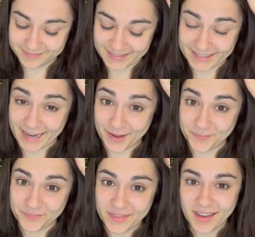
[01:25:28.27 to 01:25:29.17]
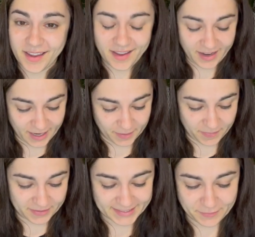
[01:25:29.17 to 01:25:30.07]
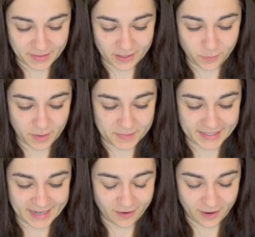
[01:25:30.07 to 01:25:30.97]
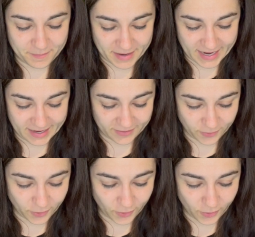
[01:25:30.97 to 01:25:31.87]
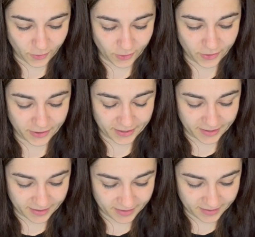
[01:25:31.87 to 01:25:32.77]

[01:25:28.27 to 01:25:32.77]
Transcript: exam. And there is definitely a mistake I made on